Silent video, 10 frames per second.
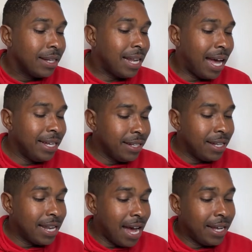Now
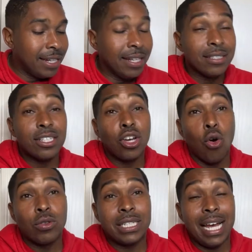it is a
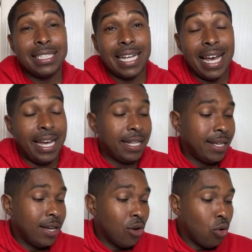coach that's at
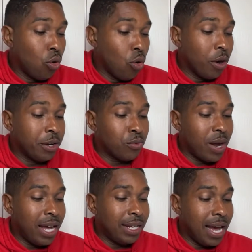Oregon
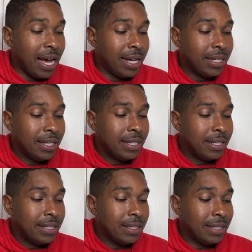right now
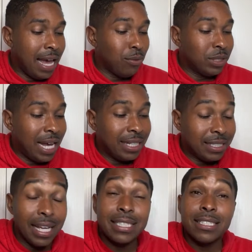that was at
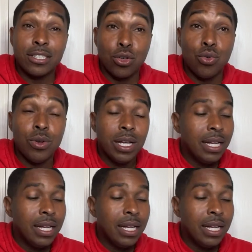Texas too.